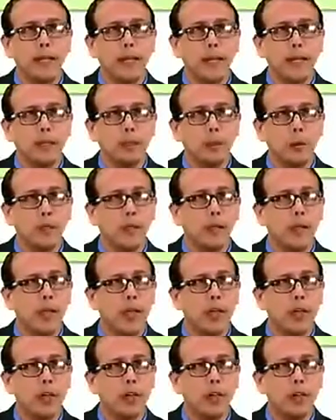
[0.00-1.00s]
Let's put the
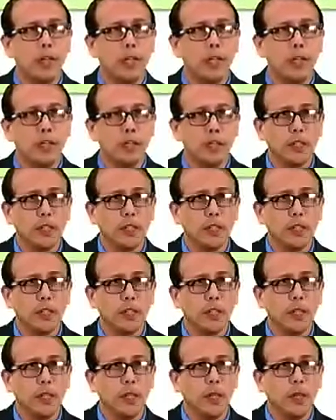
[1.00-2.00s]
value of t, which
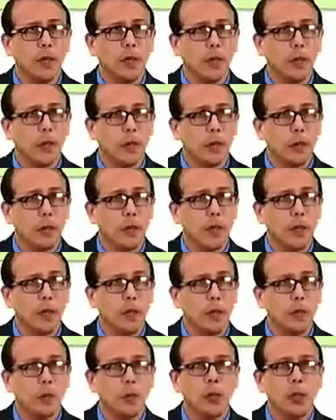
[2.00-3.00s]
is
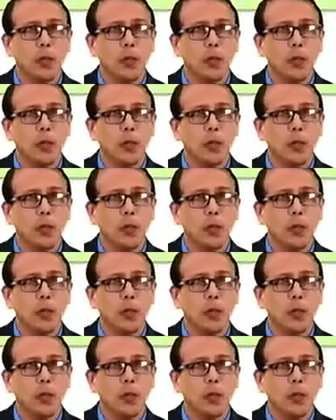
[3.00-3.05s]
1.2.